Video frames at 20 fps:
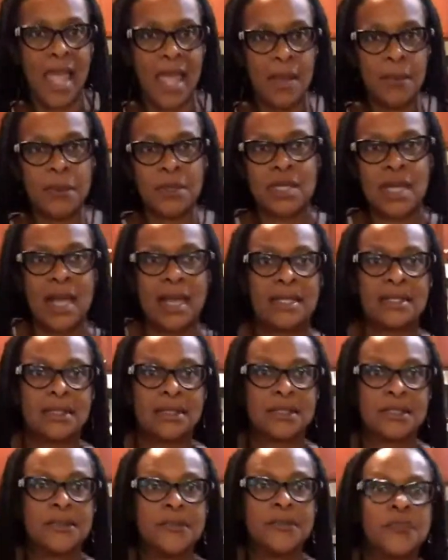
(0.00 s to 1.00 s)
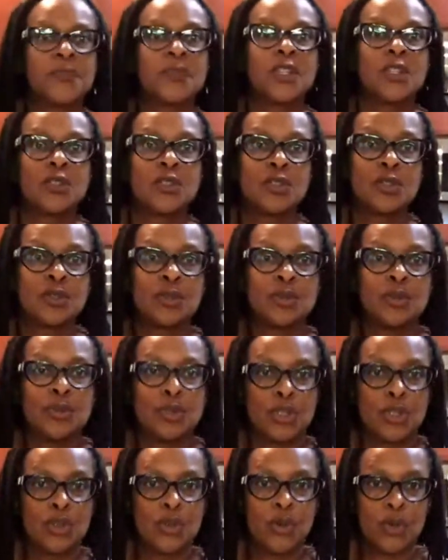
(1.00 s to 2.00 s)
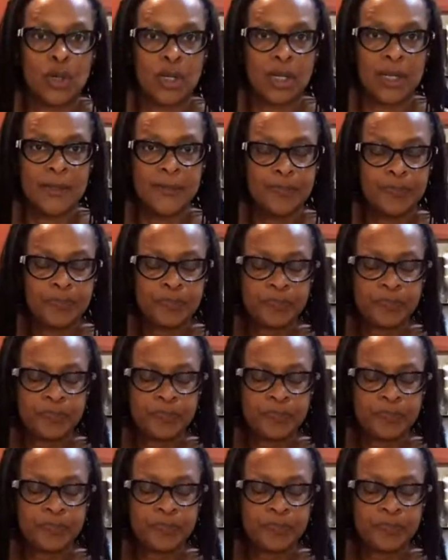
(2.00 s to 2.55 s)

appetizer to your